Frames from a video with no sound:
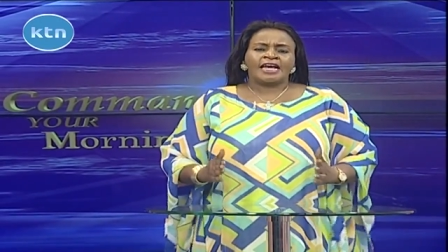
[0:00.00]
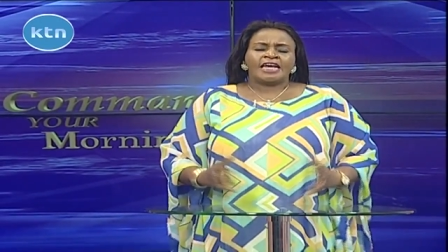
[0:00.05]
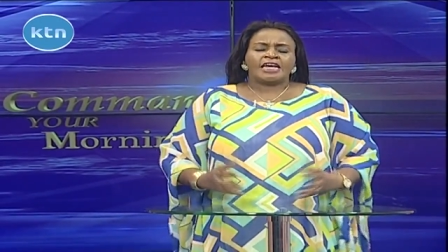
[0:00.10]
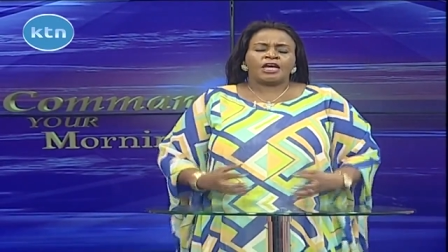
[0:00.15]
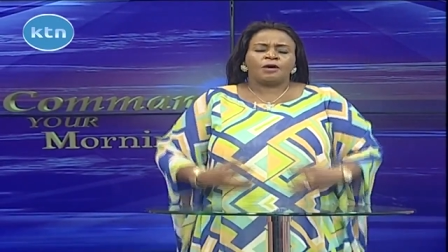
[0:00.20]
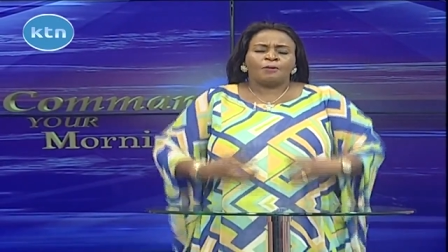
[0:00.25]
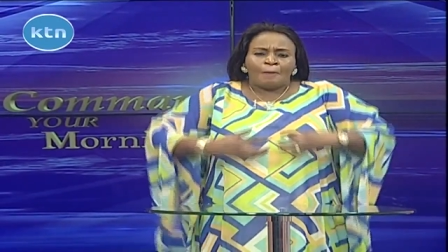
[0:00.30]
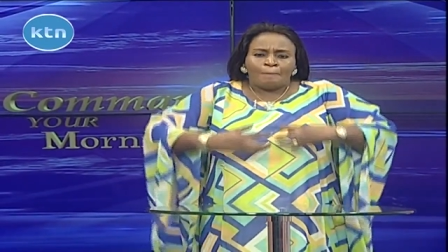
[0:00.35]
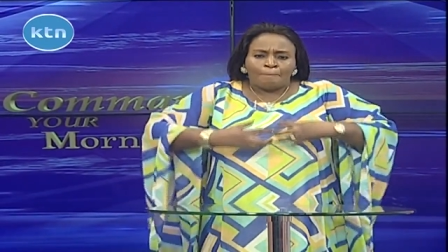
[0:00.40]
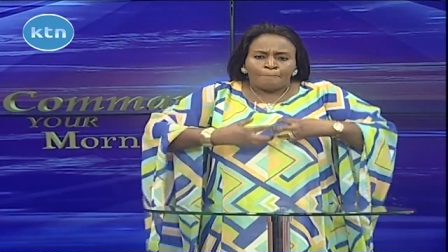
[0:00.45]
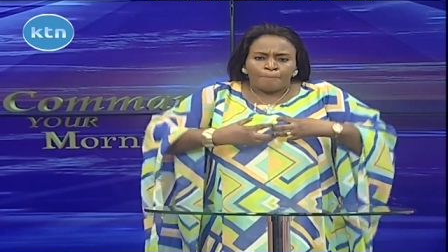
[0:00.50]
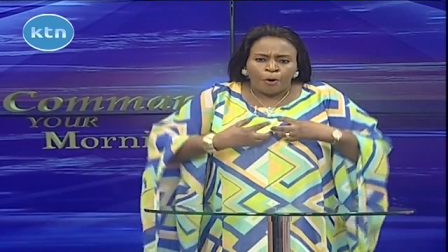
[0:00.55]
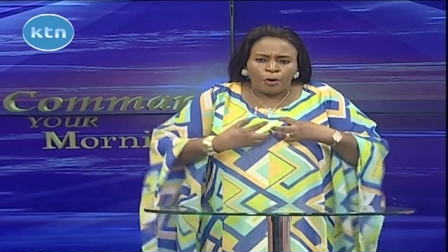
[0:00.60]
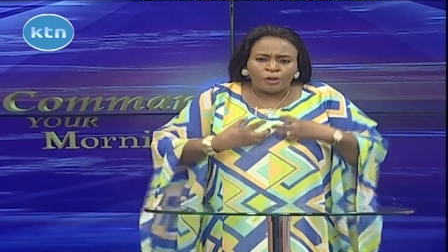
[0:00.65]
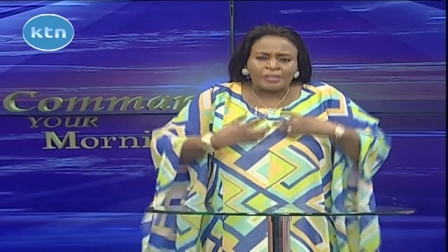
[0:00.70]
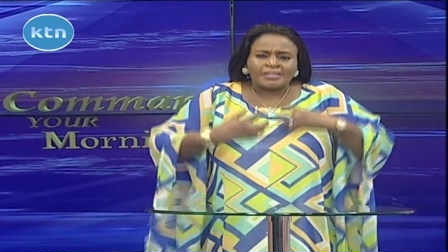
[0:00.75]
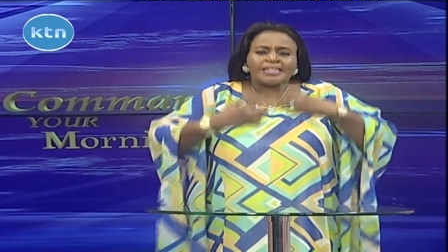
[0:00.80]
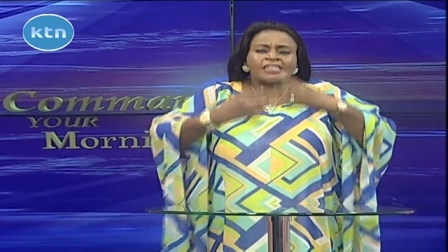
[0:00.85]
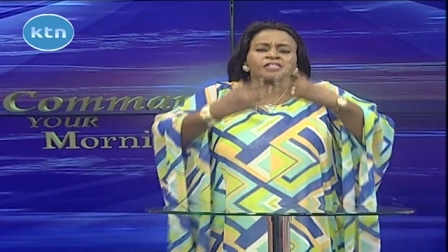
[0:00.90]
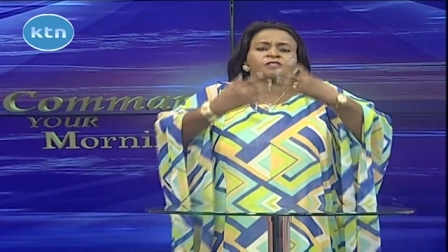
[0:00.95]
He will
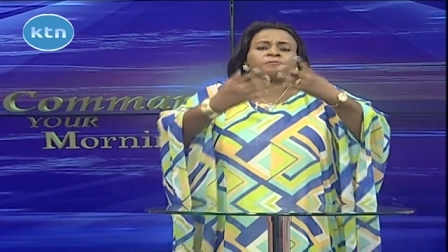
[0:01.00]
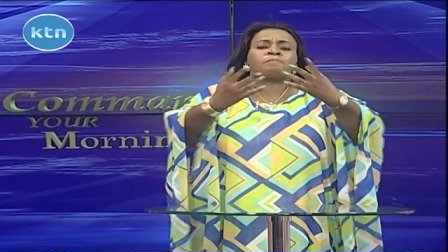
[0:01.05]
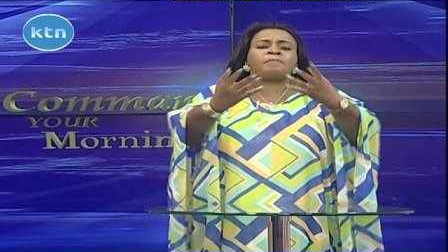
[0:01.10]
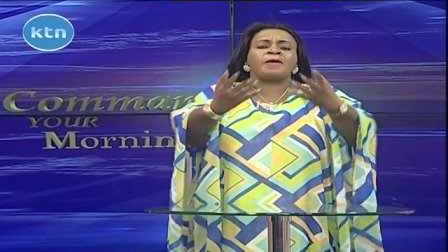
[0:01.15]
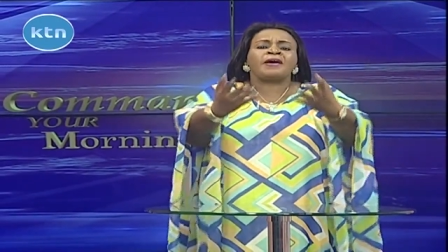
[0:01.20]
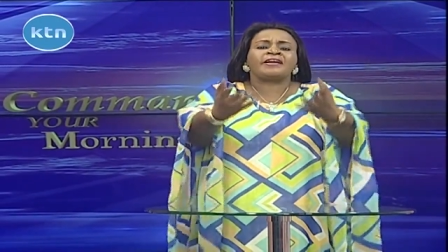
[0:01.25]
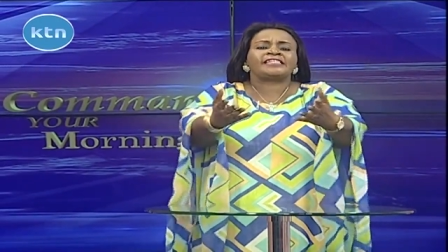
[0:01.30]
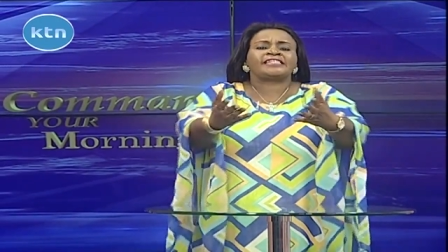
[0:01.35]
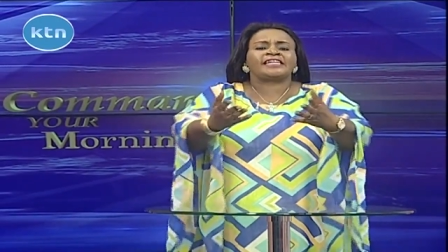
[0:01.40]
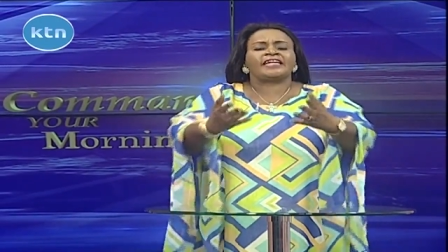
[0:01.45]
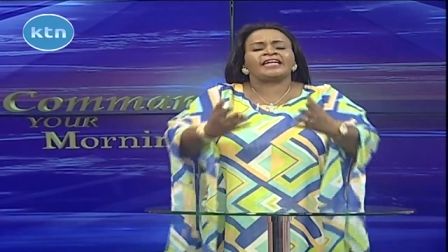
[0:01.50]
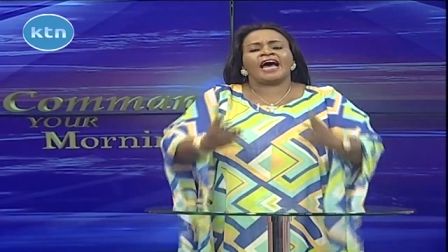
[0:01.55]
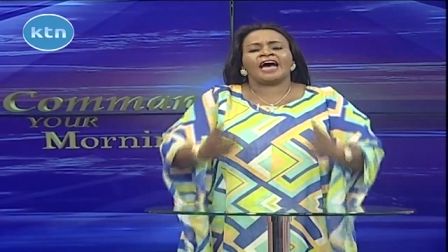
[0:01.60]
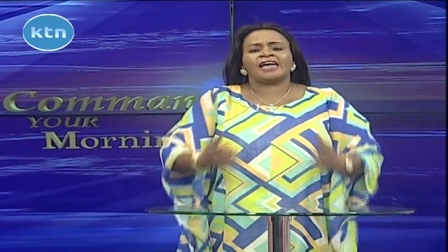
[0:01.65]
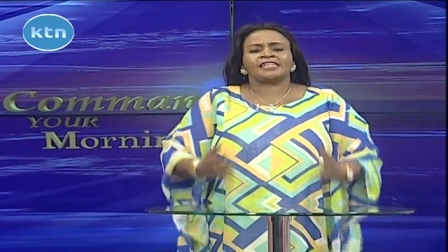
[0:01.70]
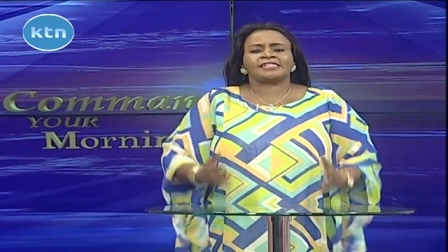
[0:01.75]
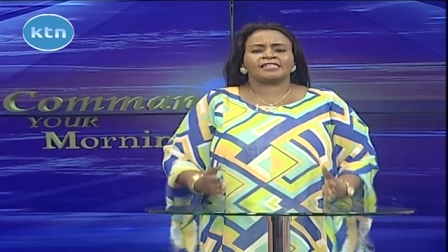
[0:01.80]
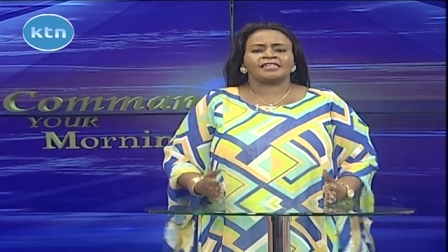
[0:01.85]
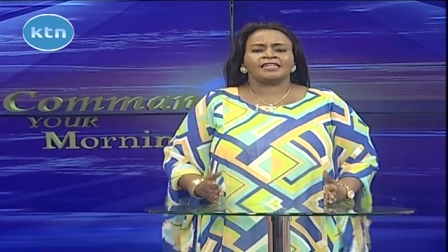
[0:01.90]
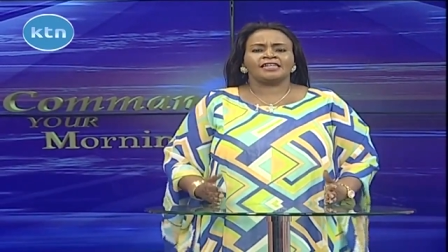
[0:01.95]
put His Spirit in
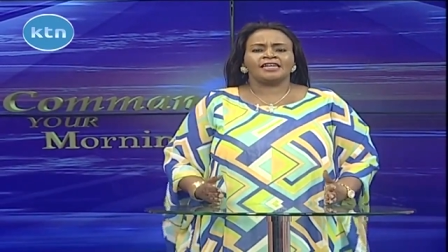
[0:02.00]
us.